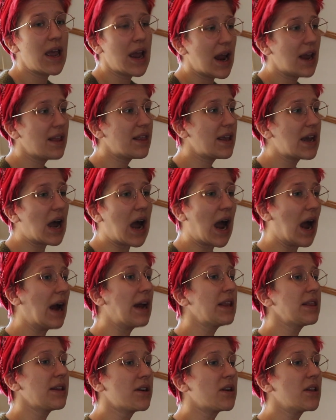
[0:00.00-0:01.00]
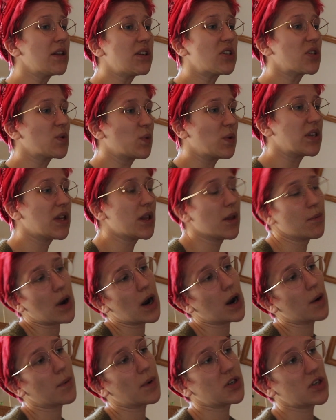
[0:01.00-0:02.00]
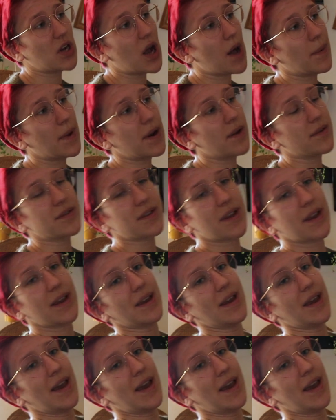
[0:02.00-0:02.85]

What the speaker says: And like, I literally just went to the barber shop and I was like,